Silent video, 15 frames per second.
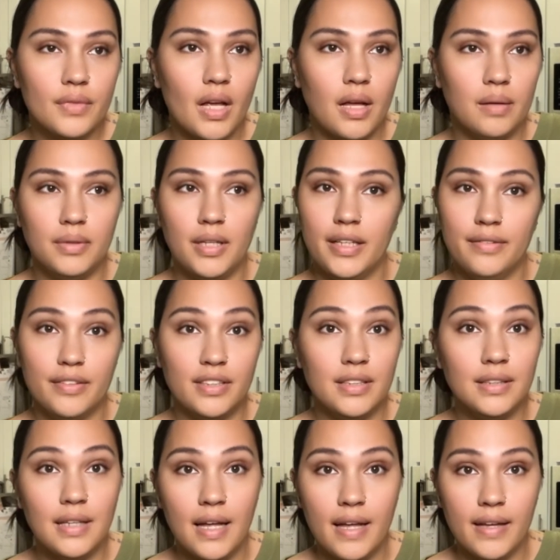I'm not even
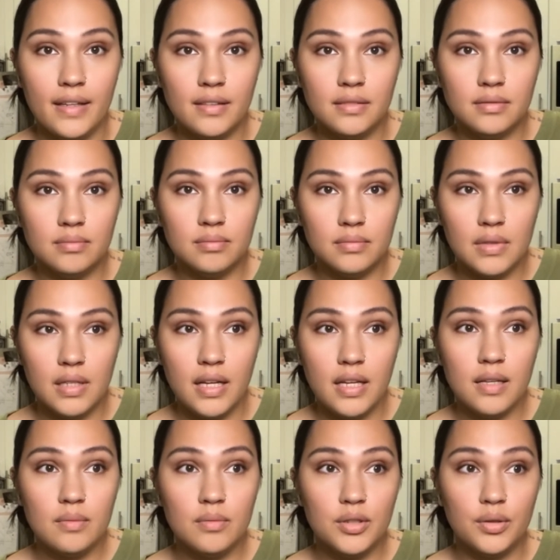gonna lie, I
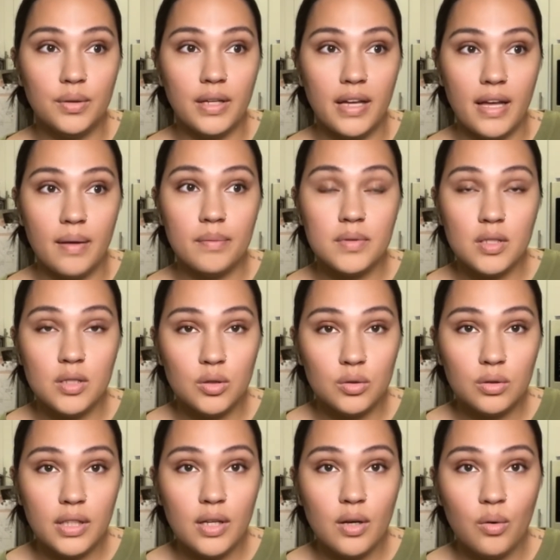am doing
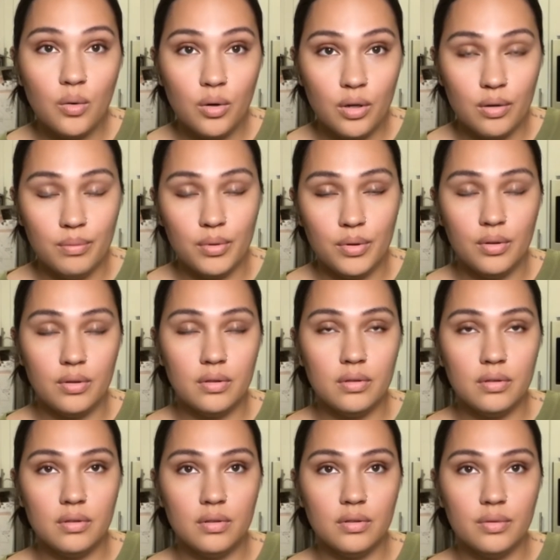absolutely horrible
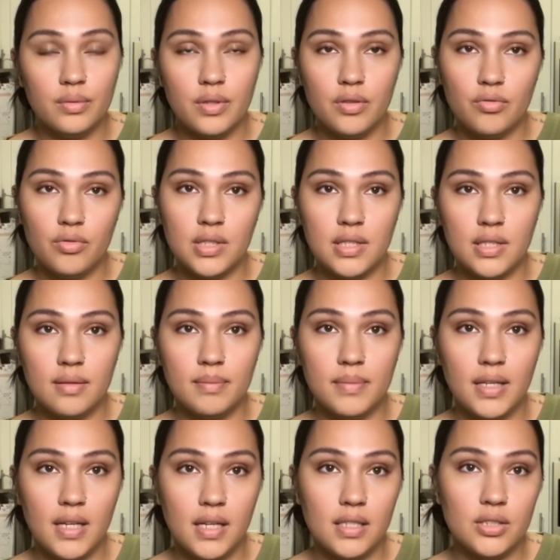with drinking my
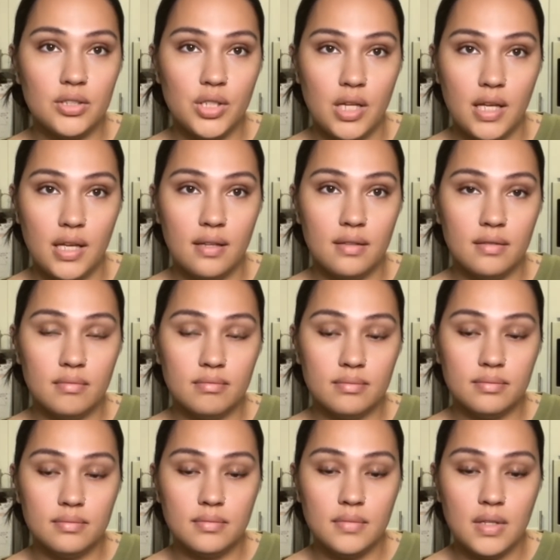night shake.
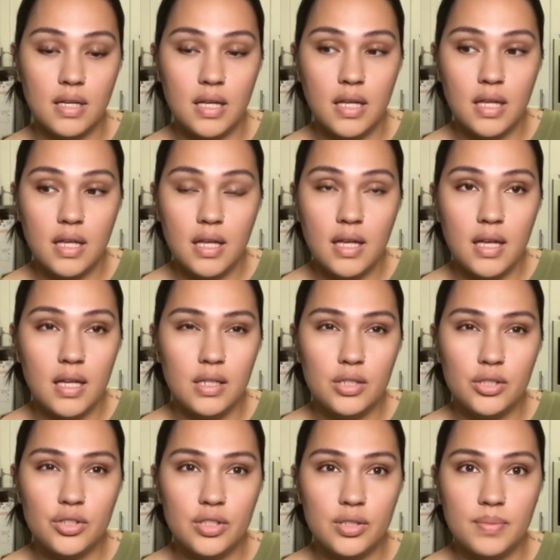And
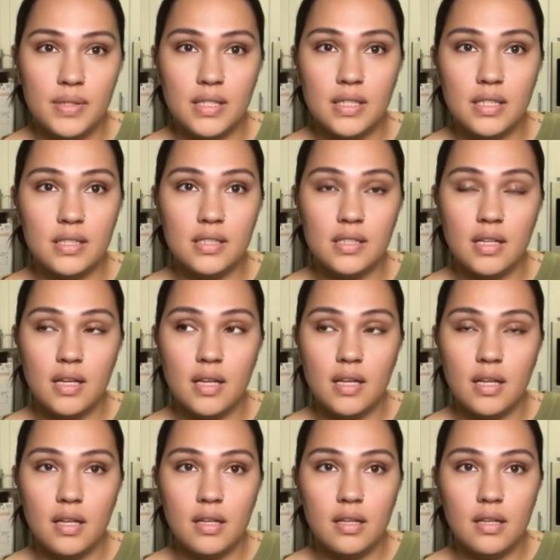it's just because
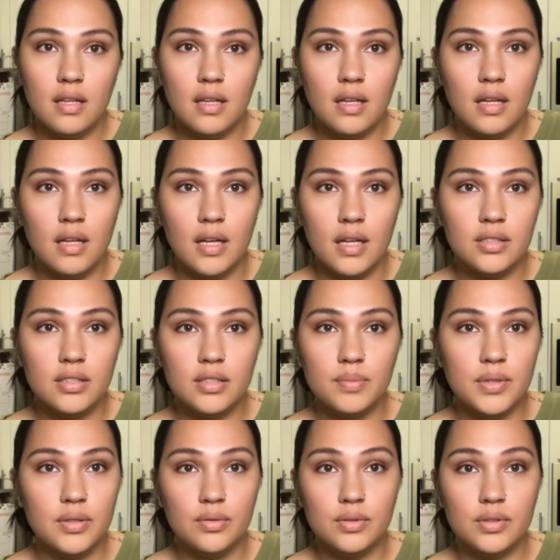I just
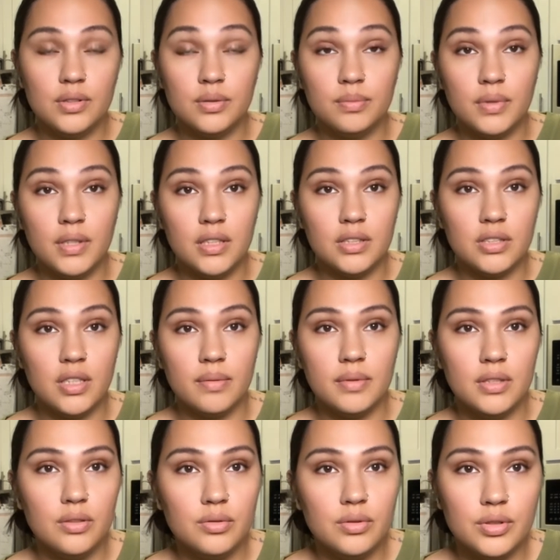be doing too much. I be
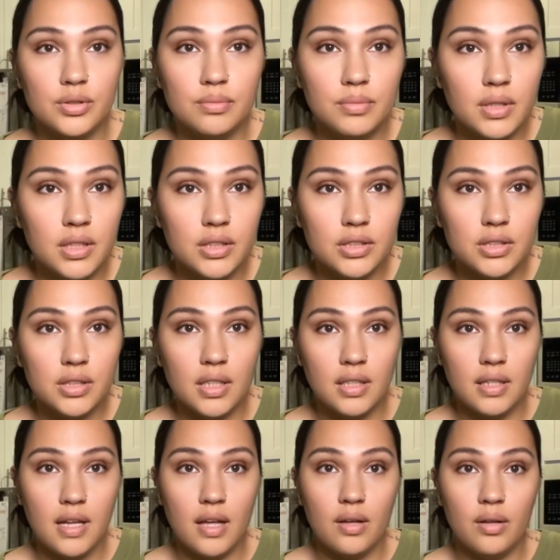doing too much, and
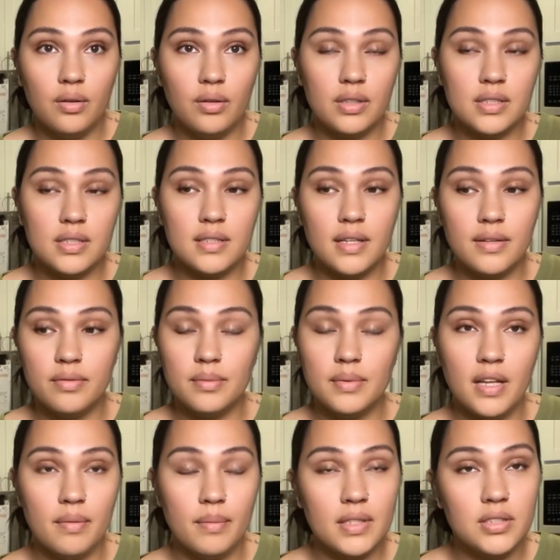now it's time for me
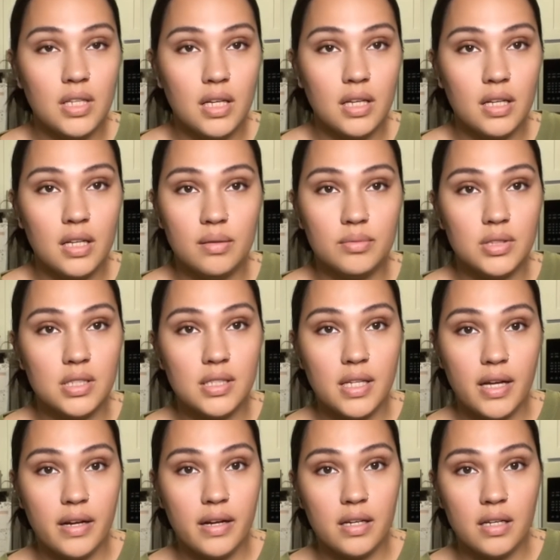to have my shake, and I'm just
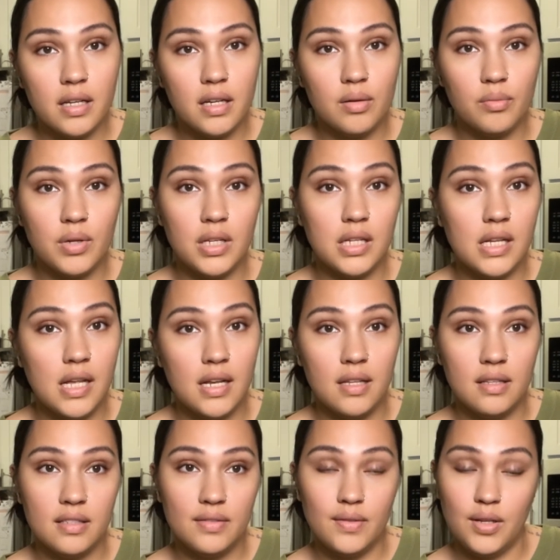tired, and I'm ready to edit
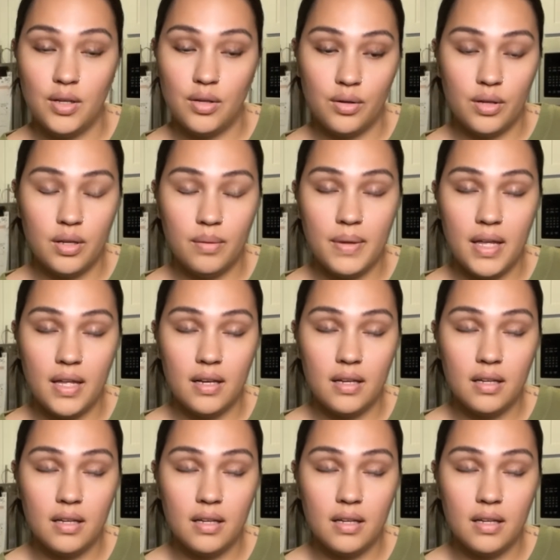this video and go to bed.